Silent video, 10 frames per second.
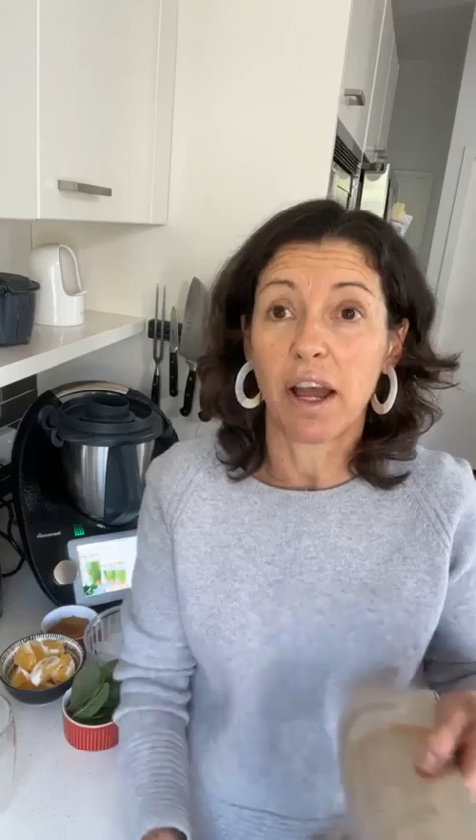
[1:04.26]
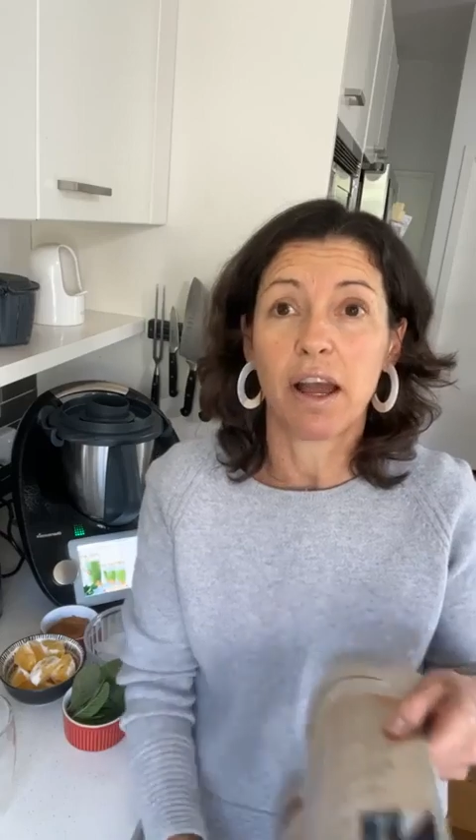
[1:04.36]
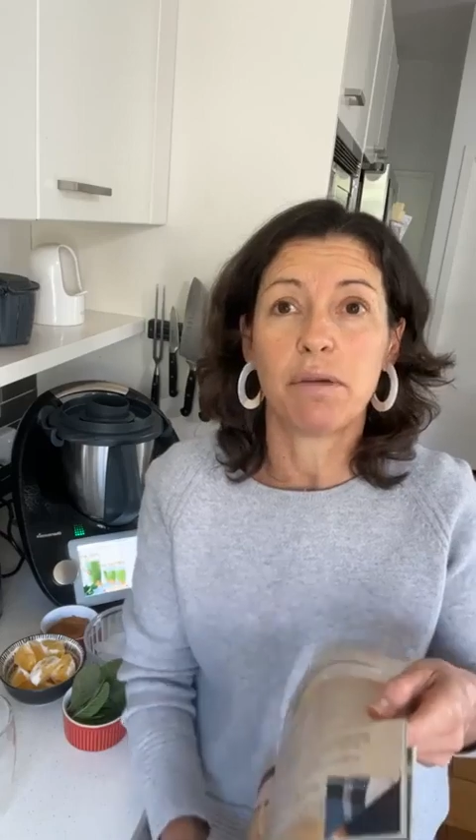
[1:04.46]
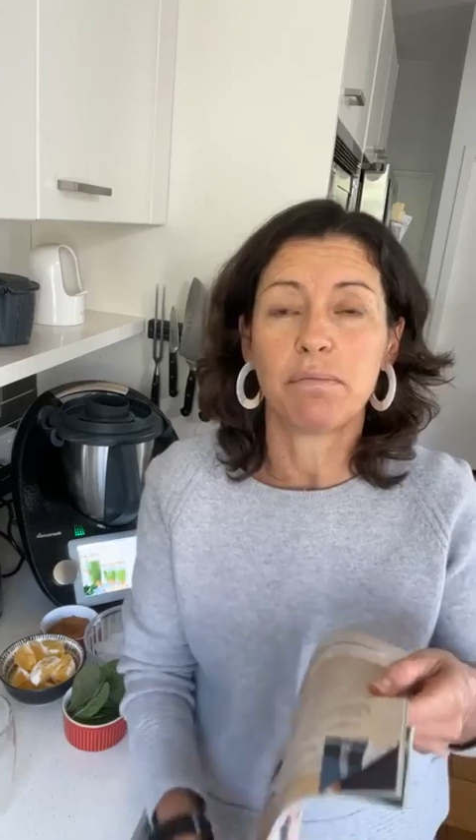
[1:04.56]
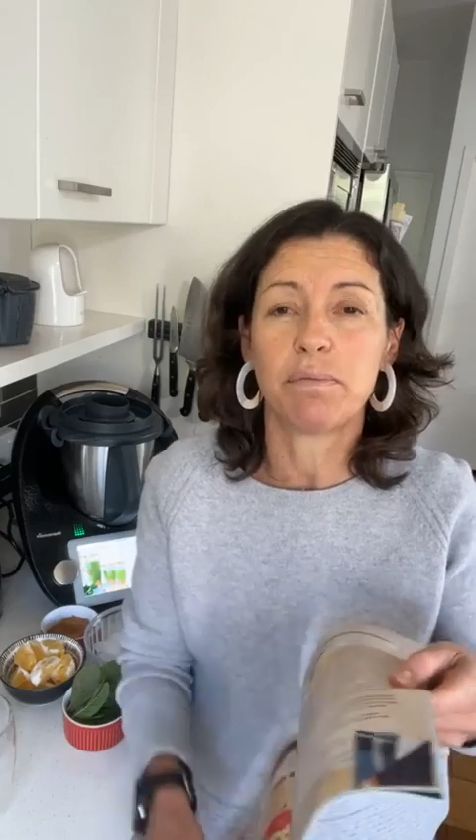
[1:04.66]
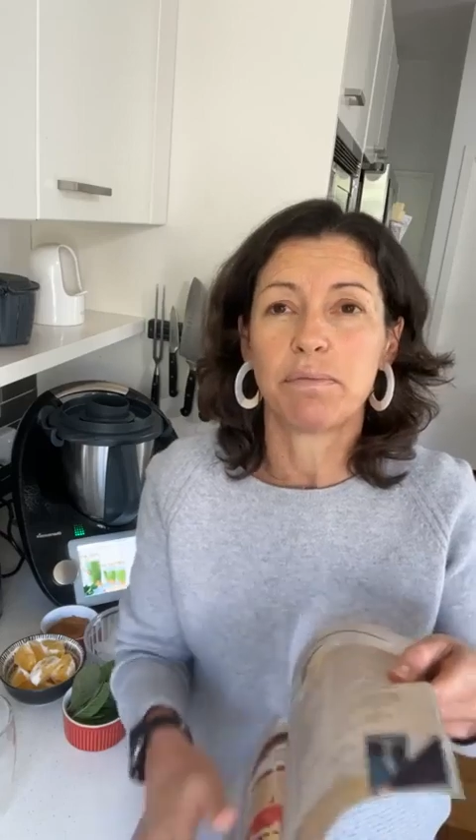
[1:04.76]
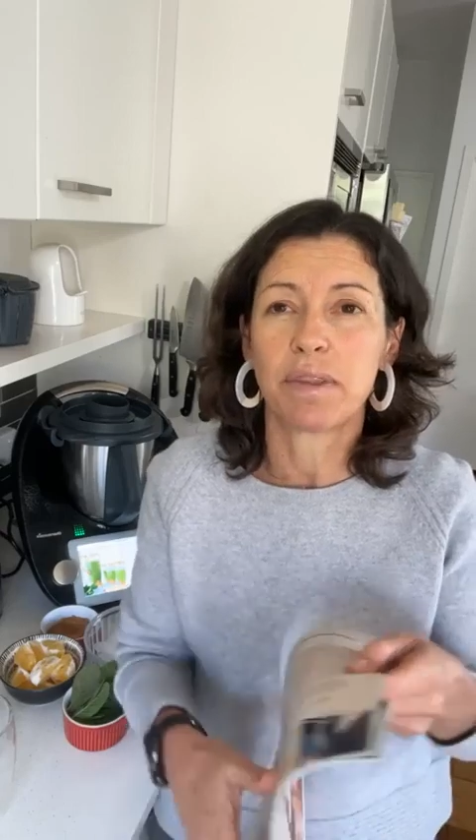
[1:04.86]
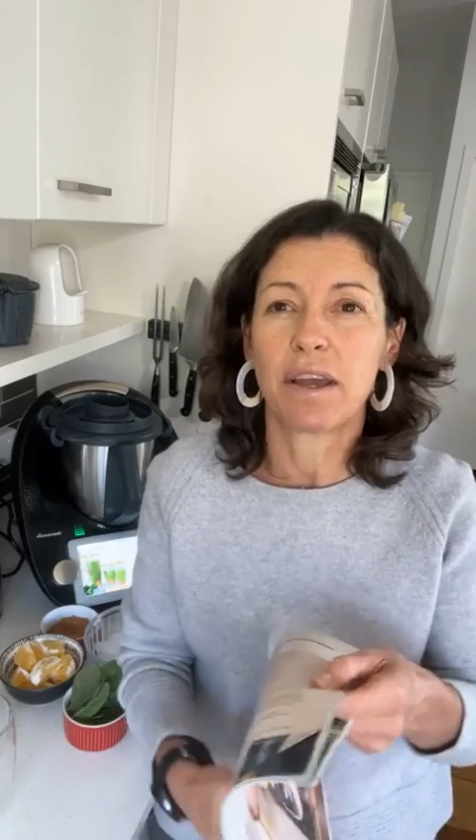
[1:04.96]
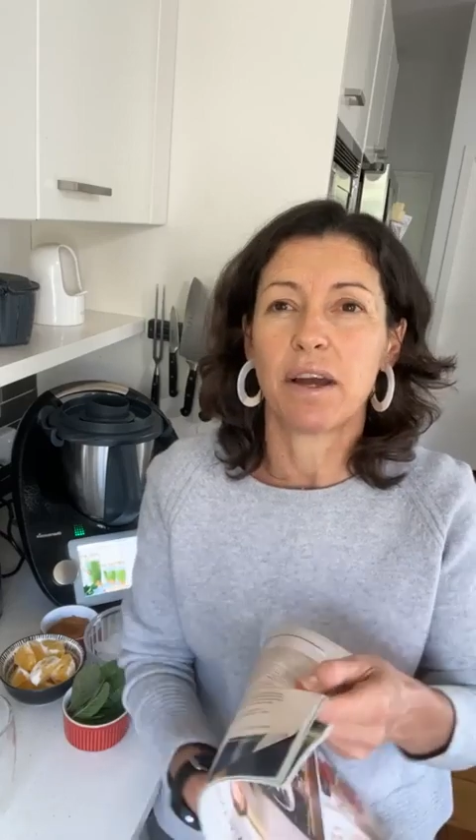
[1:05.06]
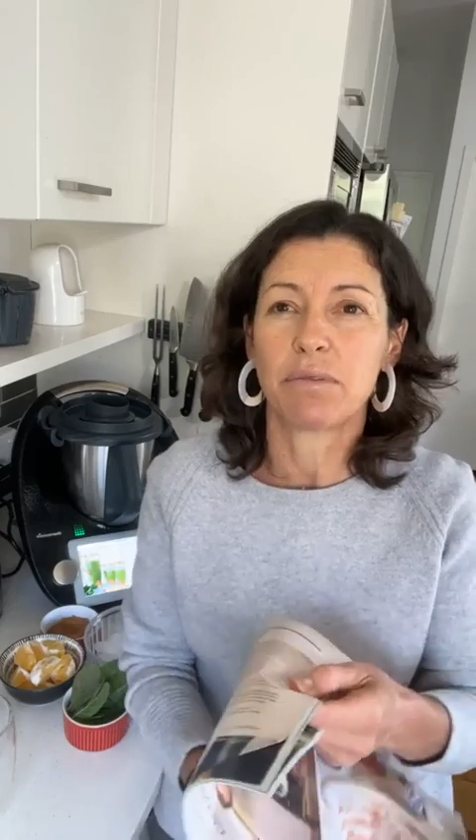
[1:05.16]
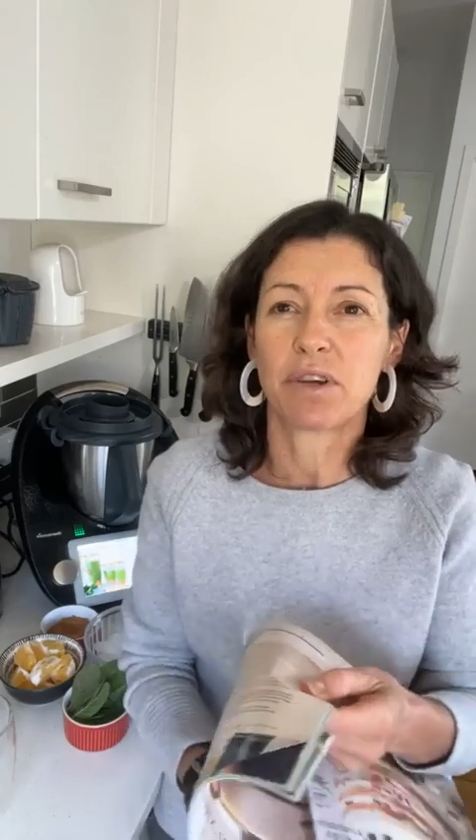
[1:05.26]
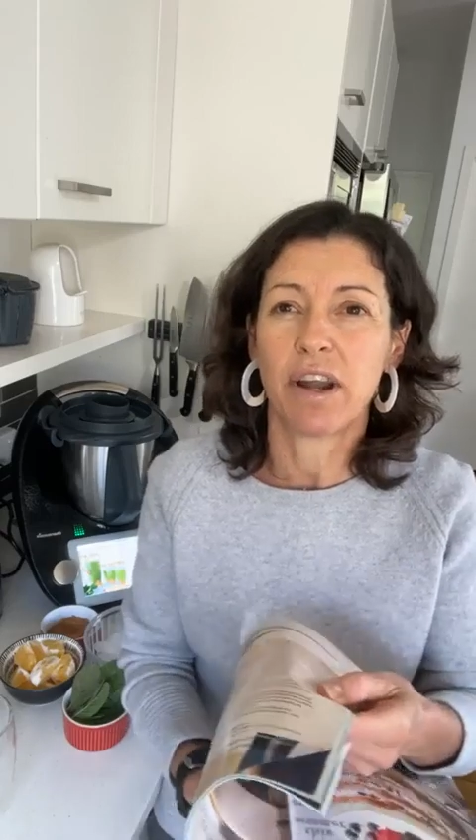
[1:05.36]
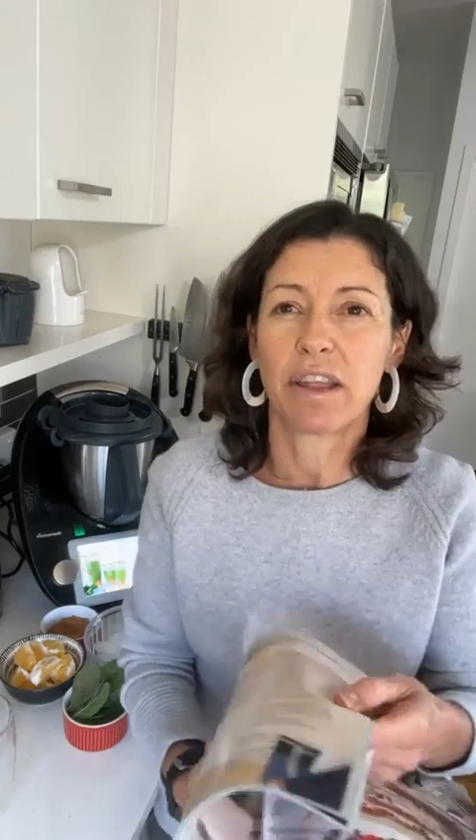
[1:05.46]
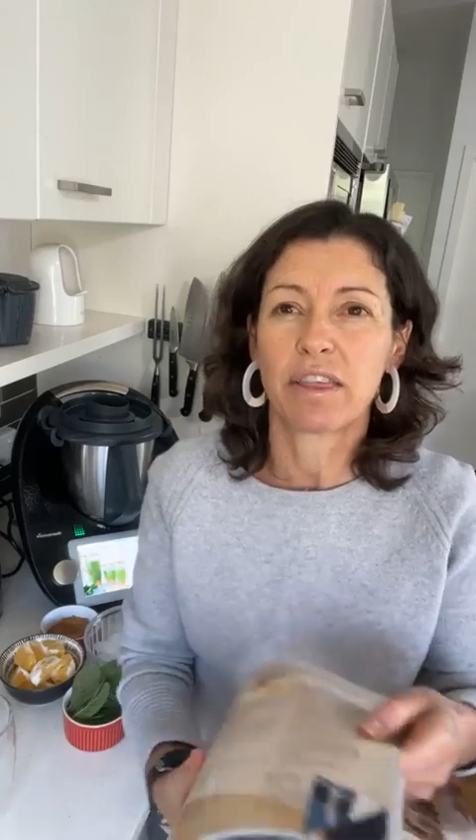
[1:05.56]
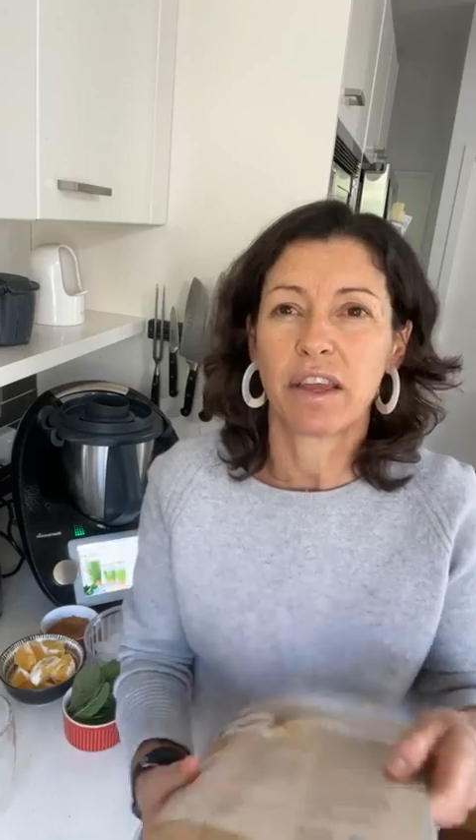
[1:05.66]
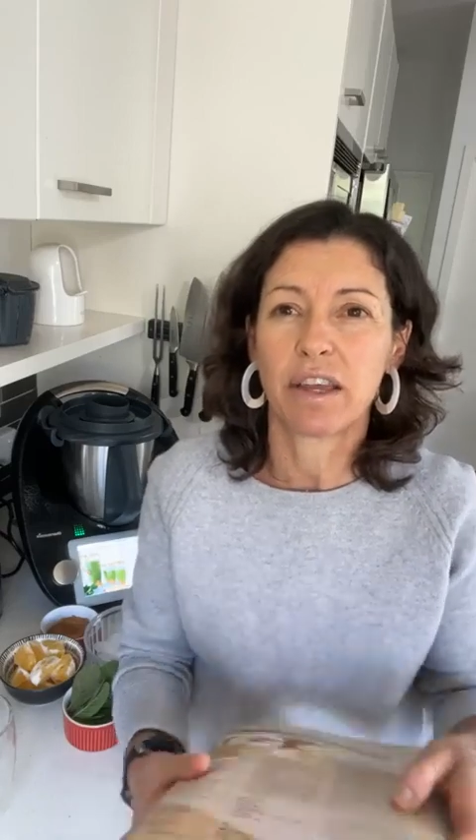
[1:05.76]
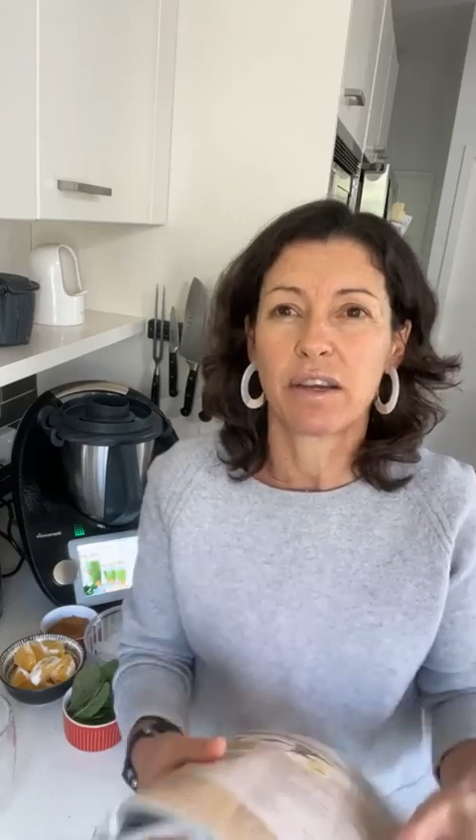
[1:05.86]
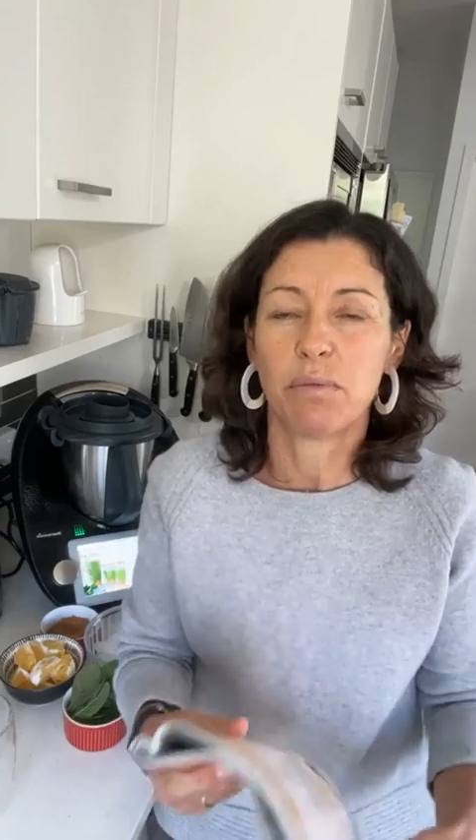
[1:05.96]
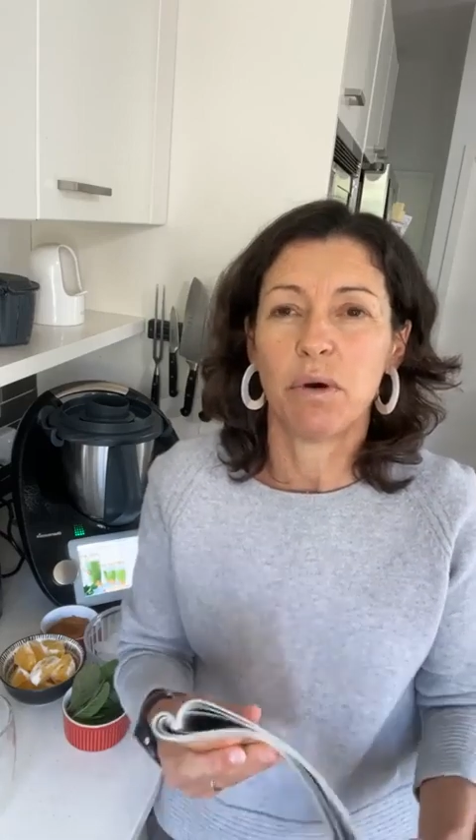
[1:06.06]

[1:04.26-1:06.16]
trying to think